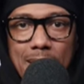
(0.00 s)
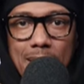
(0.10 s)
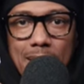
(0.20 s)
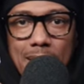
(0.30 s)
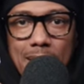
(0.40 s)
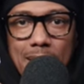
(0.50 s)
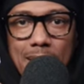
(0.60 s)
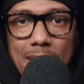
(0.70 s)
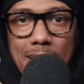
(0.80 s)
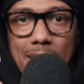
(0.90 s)

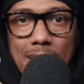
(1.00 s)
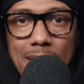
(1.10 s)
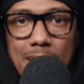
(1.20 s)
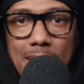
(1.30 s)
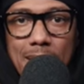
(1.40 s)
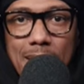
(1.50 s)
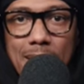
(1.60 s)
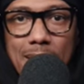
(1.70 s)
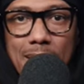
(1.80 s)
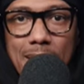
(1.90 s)

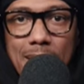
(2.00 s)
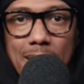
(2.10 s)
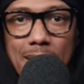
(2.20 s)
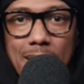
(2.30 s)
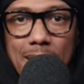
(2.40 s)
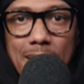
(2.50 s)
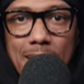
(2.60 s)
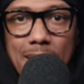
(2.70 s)
This person isn't speaking.